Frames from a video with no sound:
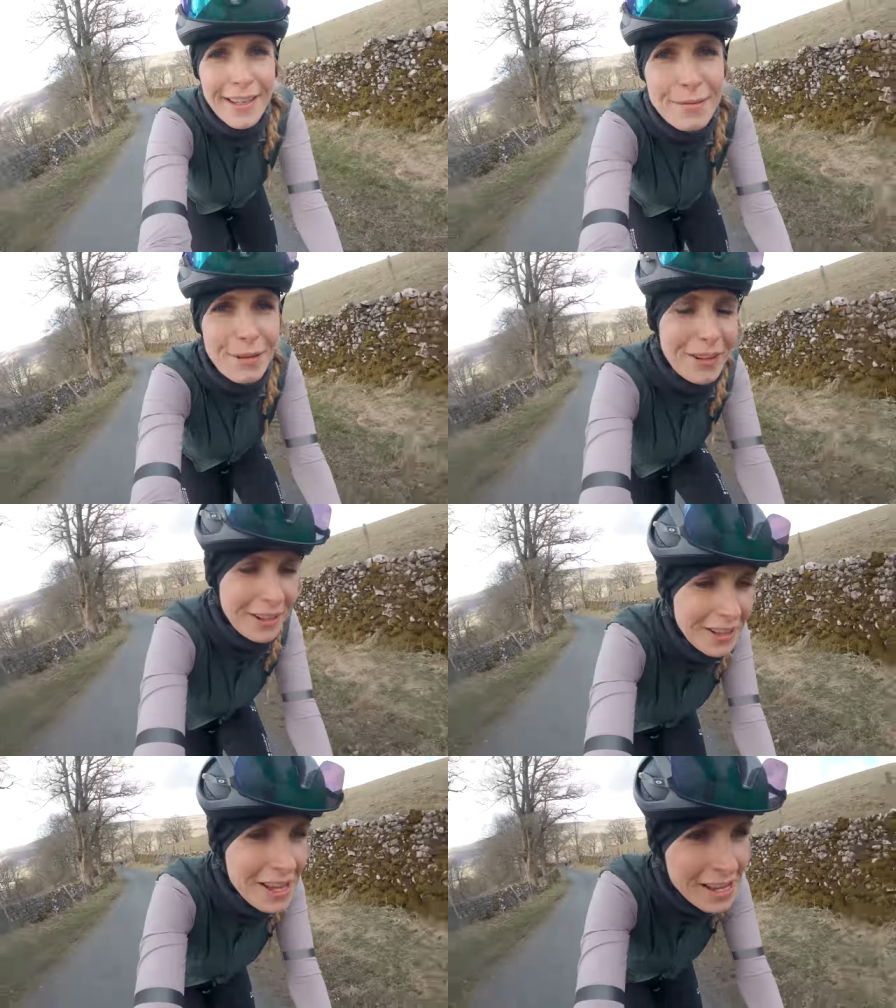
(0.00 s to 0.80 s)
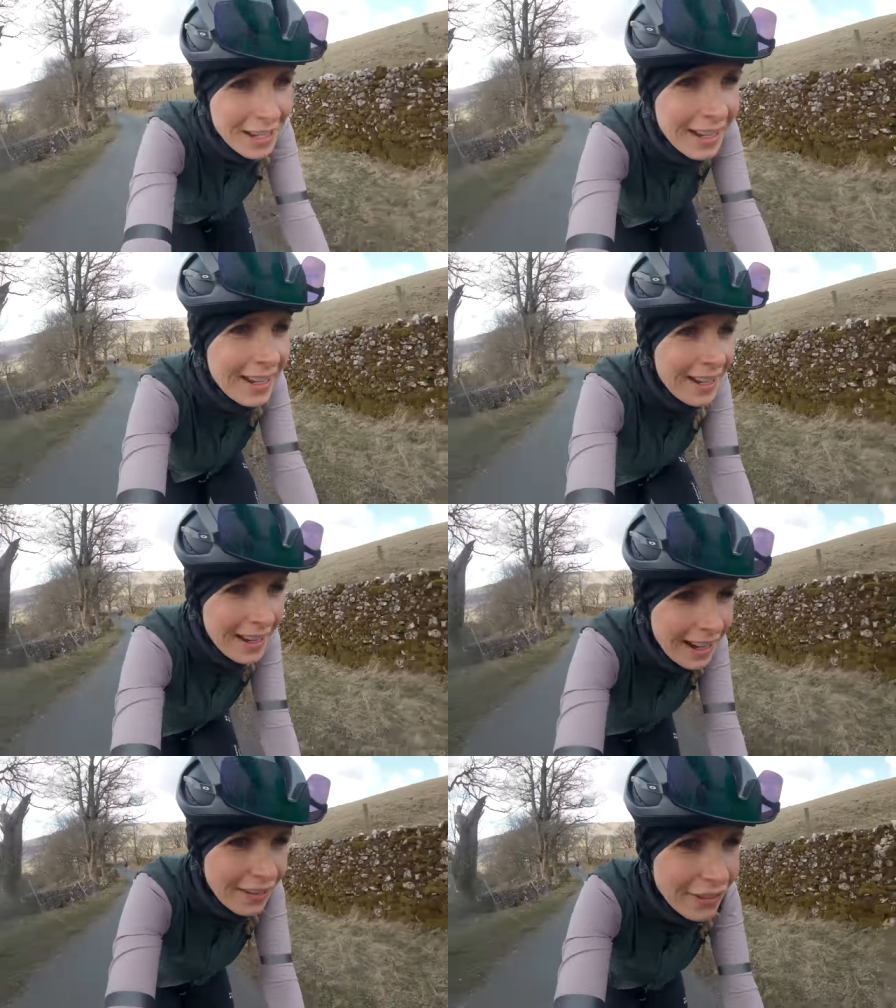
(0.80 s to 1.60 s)
let's be real,
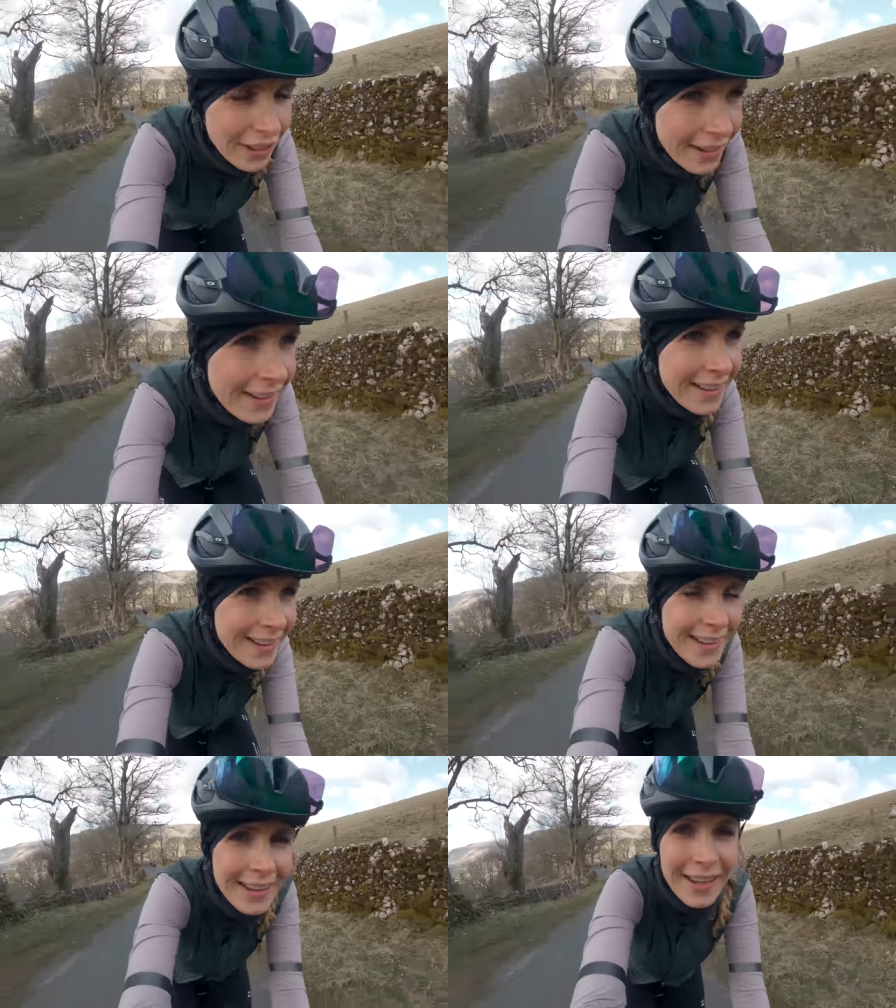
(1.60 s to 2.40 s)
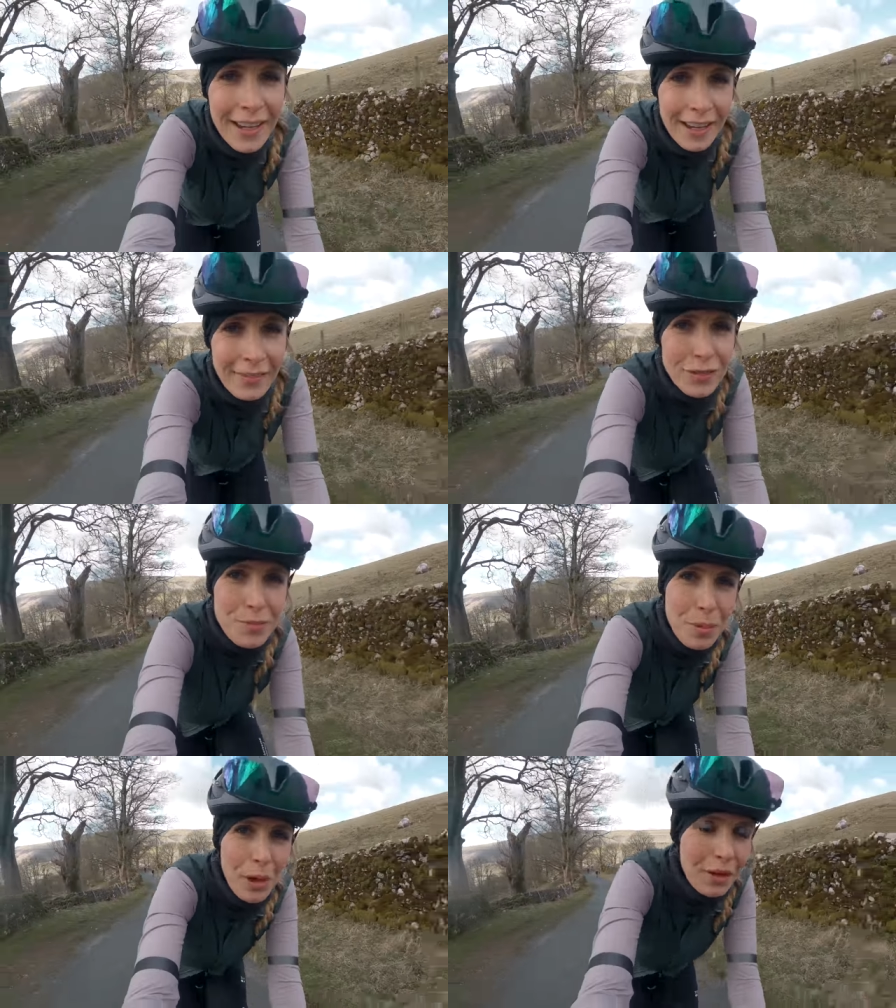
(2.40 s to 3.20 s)
I've uh,
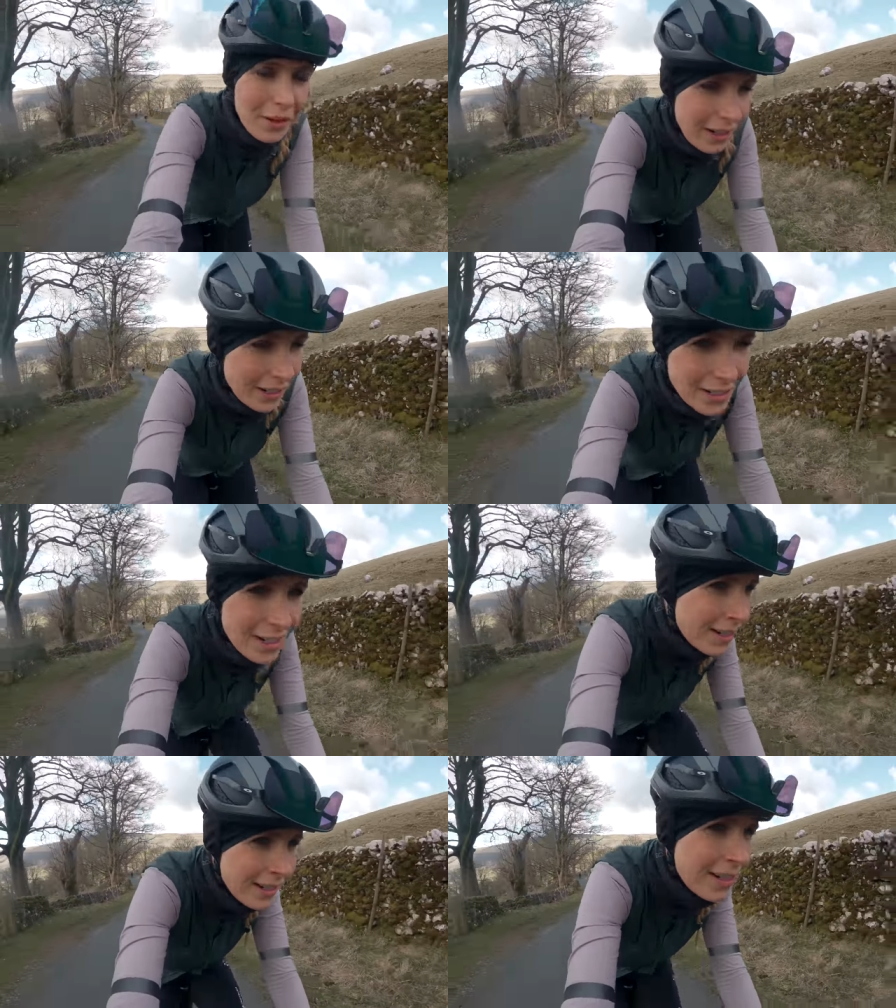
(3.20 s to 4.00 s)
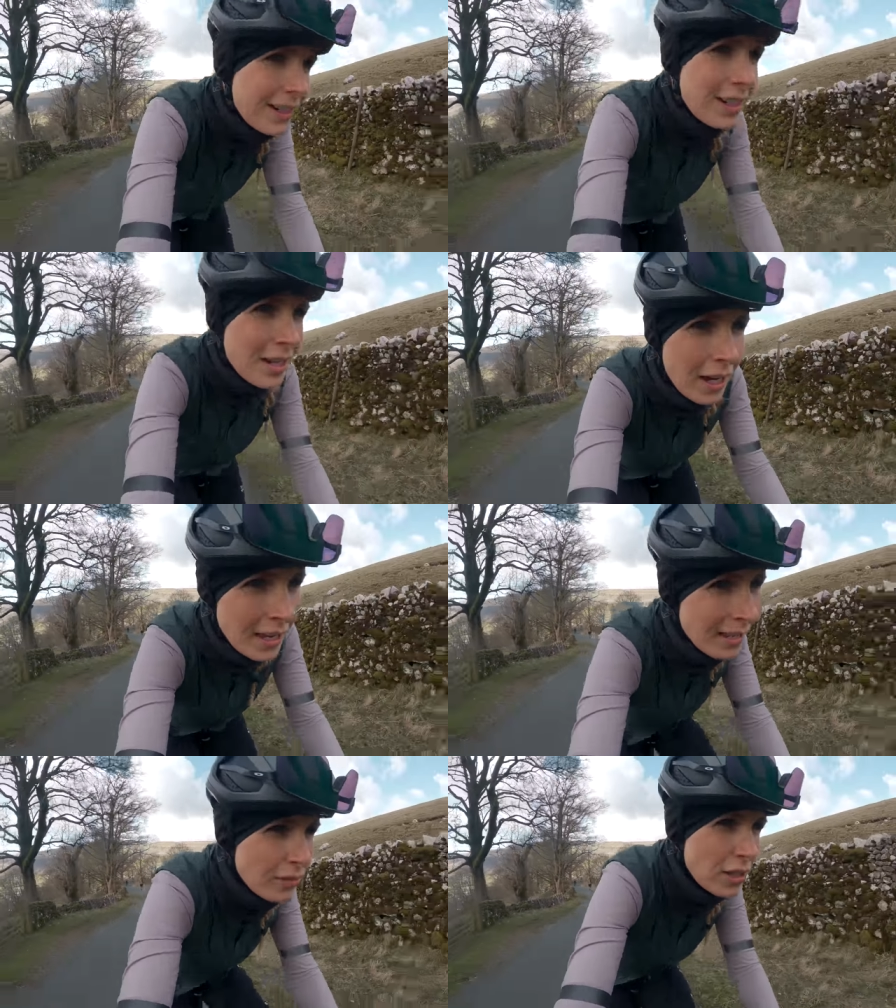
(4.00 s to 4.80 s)
done Park Rash. I
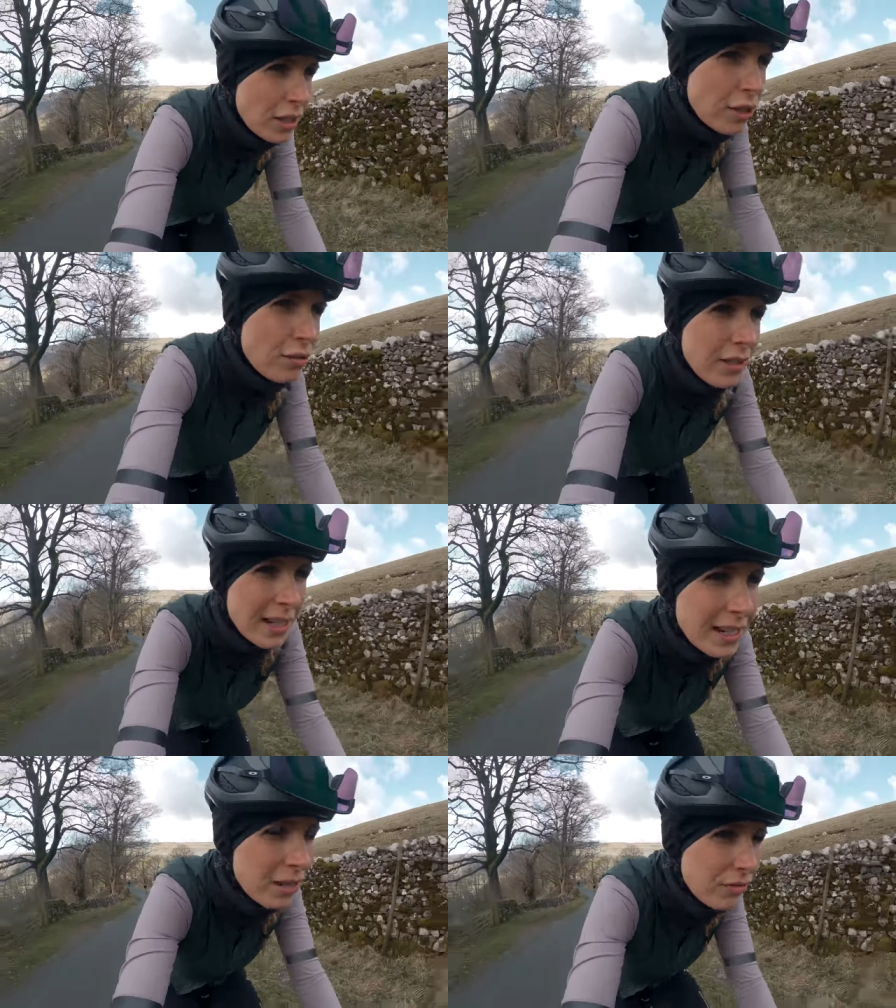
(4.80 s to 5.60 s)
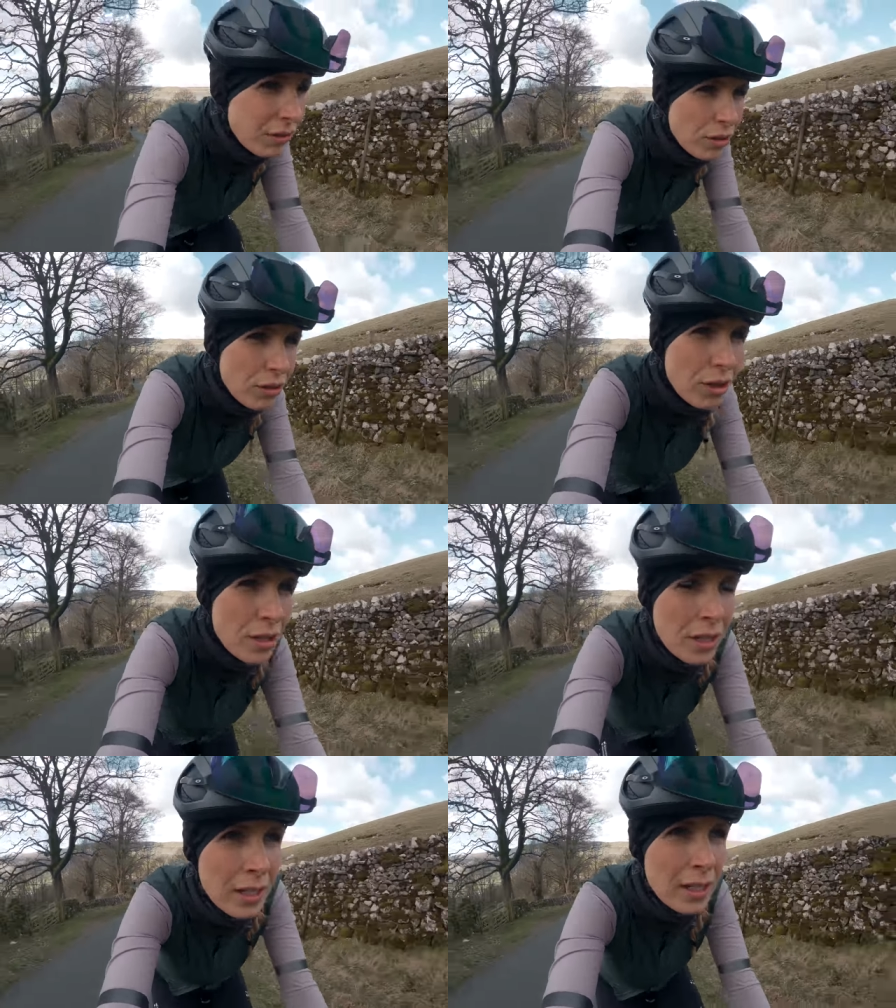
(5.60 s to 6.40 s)
think I've done it three or four.
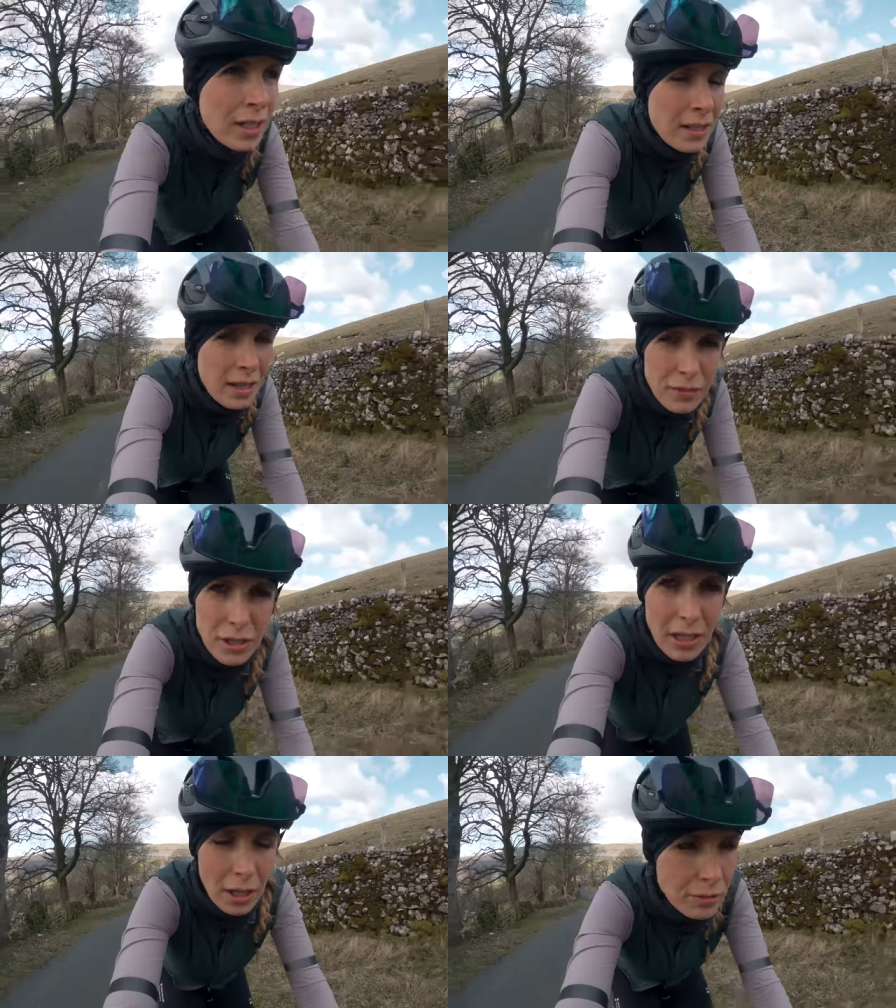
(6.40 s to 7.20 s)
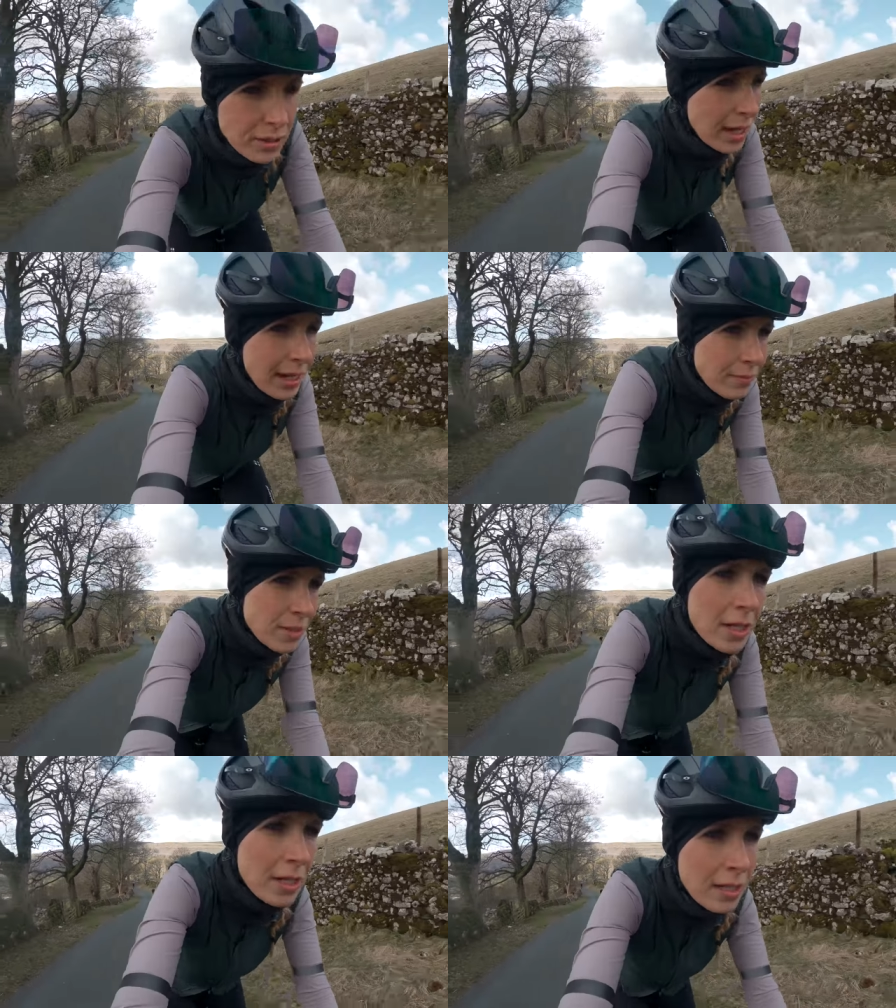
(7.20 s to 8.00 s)
I've done it loads of times.